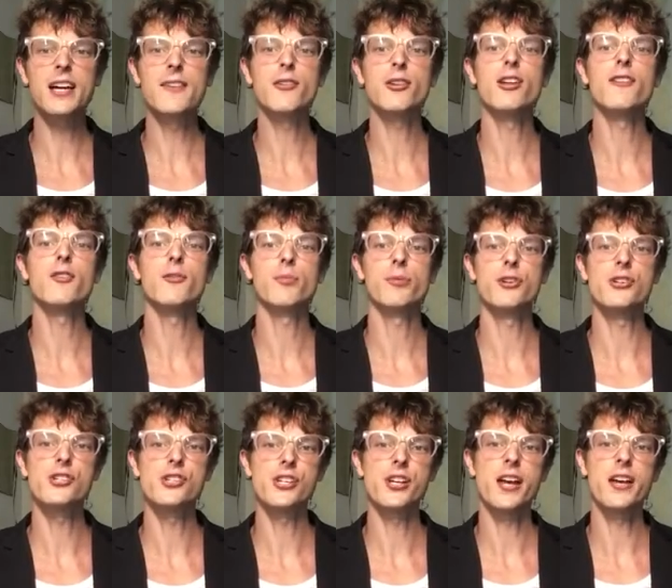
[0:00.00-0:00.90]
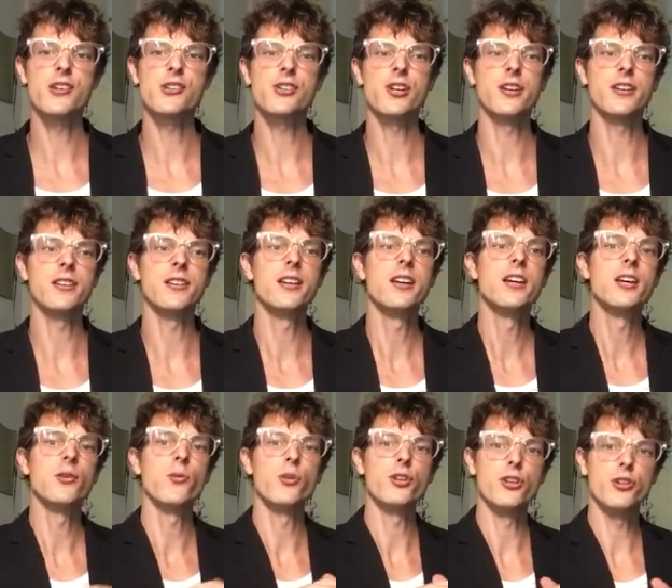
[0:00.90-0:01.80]
level of appreciation
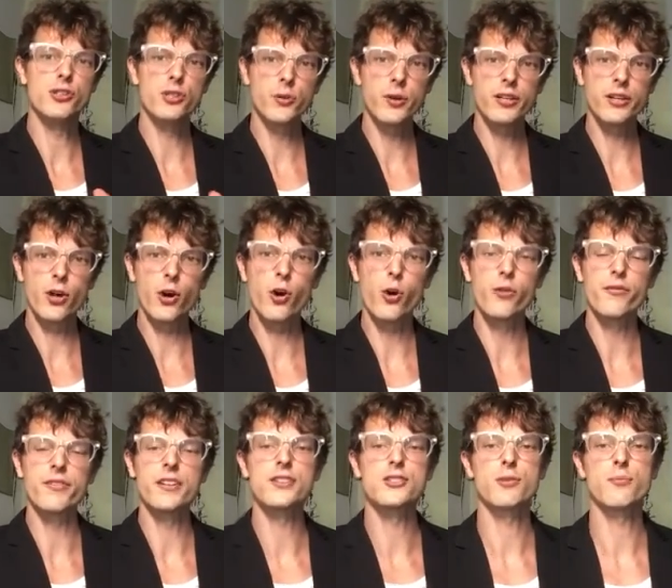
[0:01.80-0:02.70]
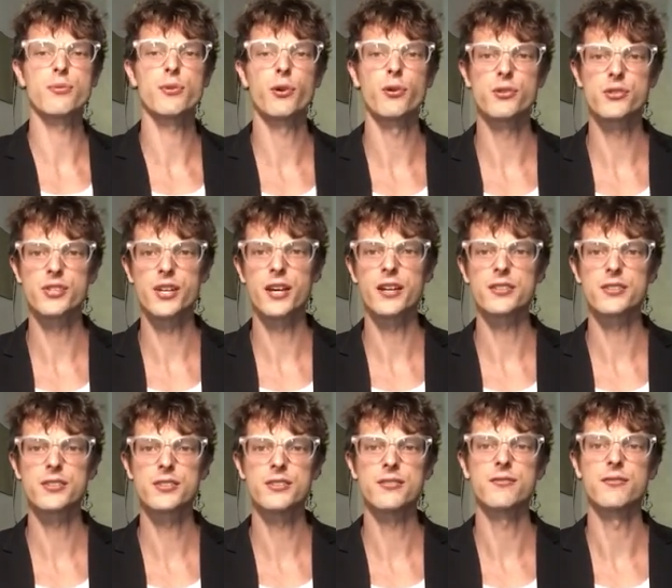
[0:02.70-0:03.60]
when you're doing the whole visa
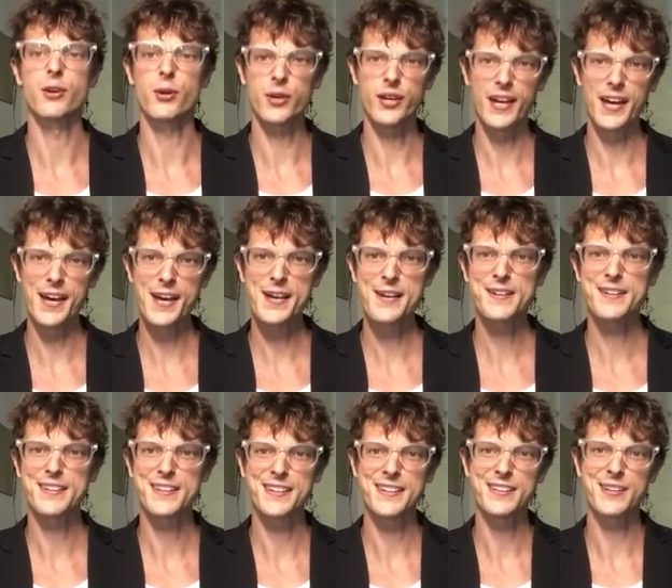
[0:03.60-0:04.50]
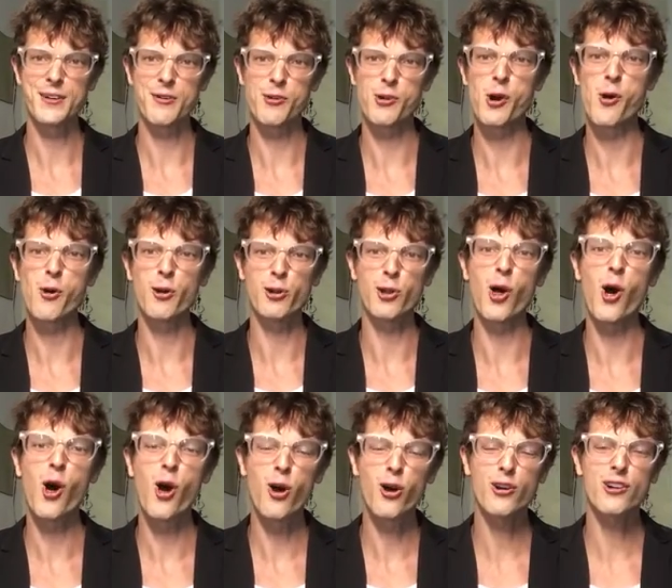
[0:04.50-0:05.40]
process. Okay? It will go a
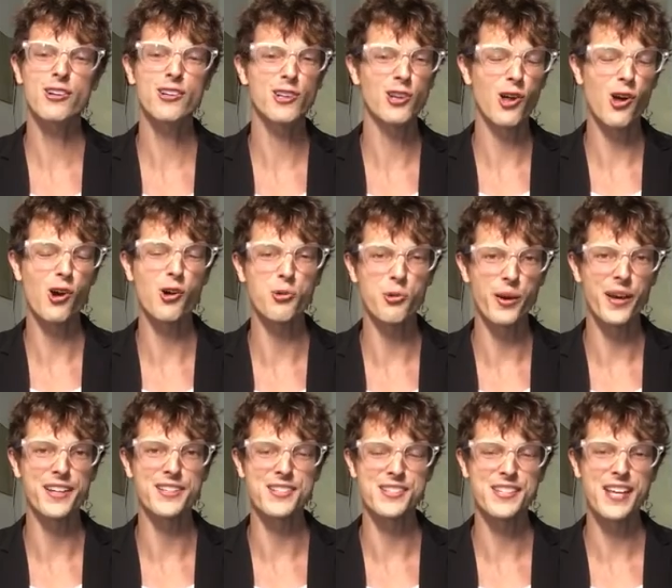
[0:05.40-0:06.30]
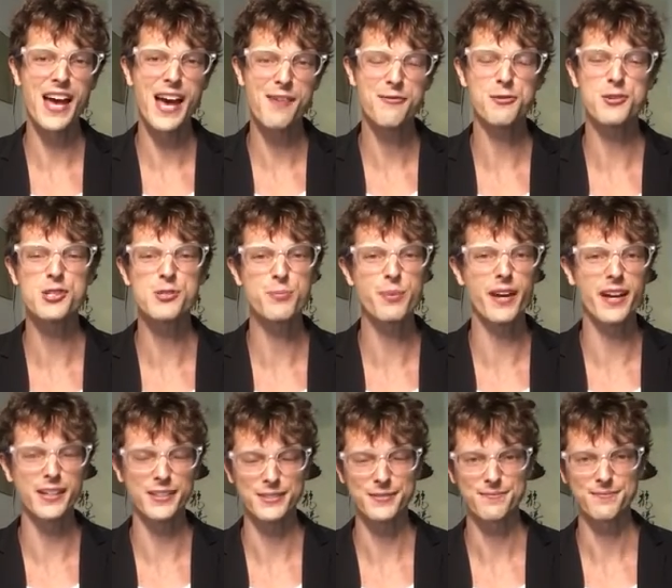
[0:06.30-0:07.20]
long, long way. Just have
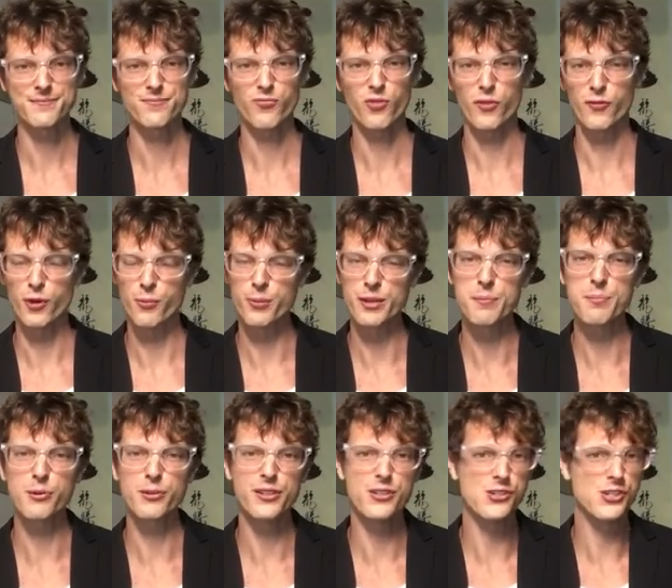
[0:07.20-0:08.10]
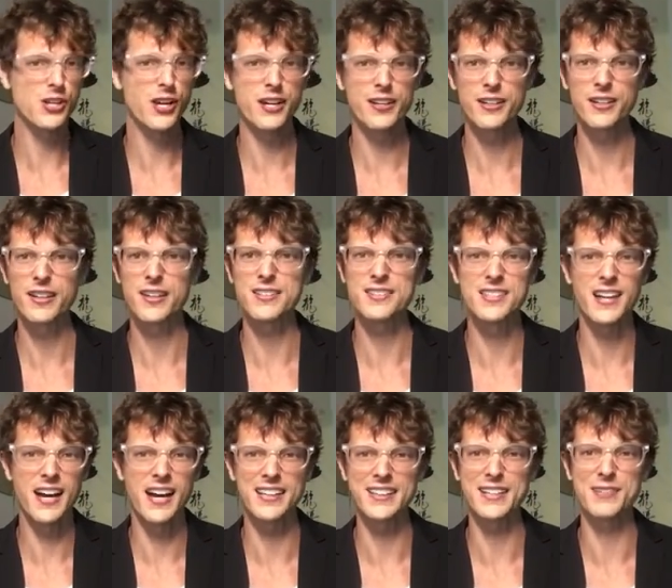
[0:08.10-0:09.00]
respect for people in China and
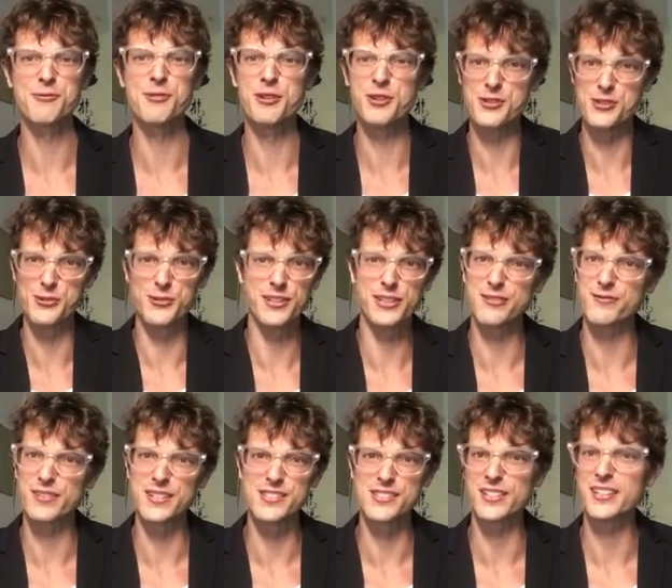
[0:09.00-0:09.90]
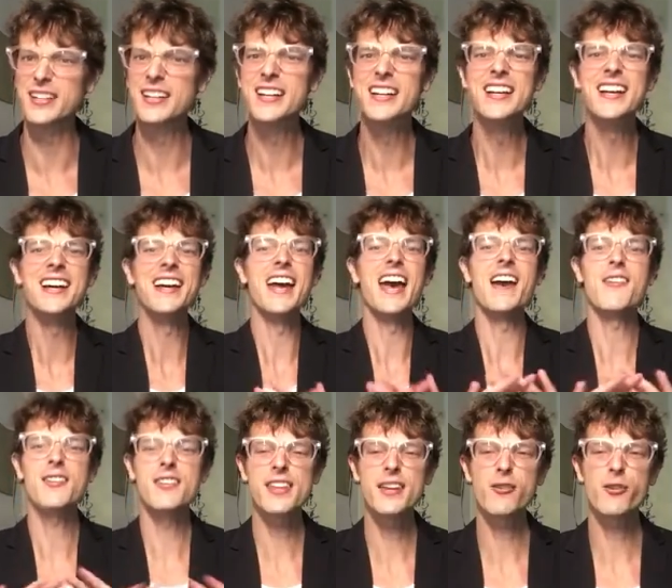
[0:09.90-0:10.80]
Thailand when you're doing the visa.
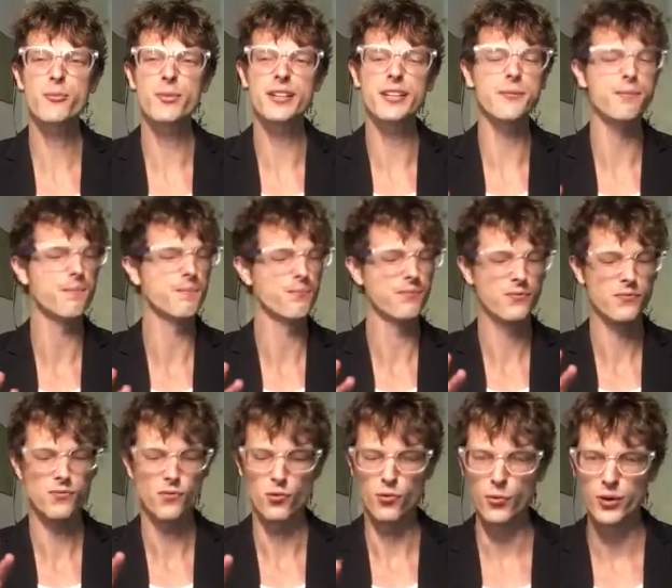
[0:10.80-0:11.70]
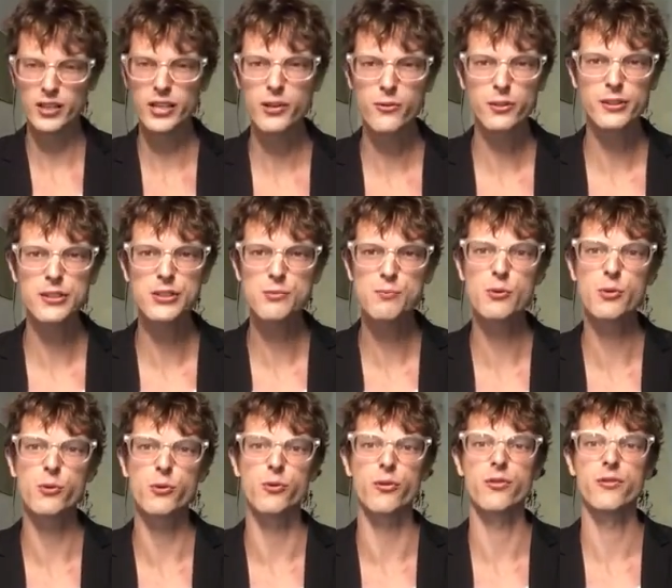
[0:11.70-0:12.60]
Everything will be really, really
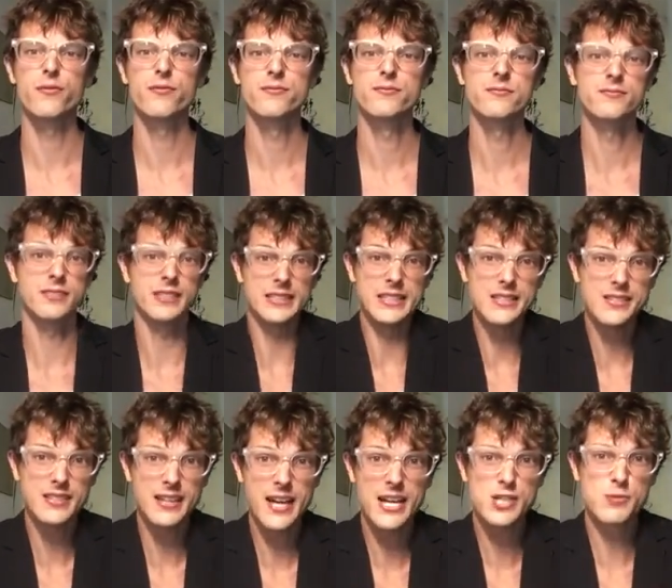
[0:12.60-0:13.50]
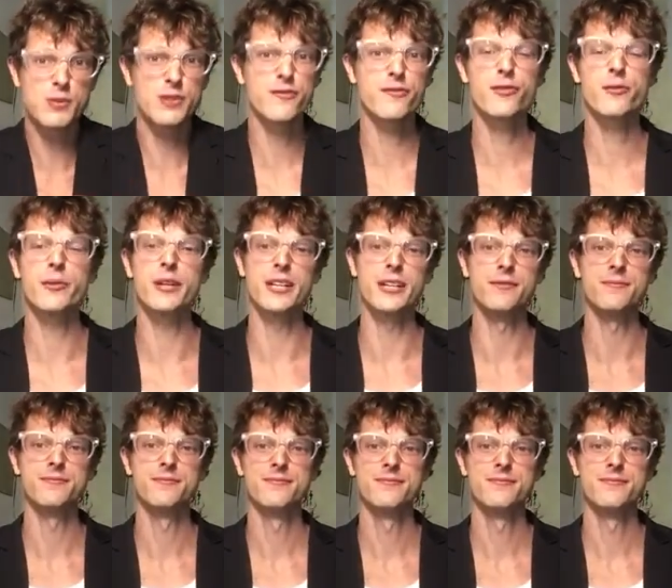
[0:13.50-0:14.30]
smooth. At least it has been for me.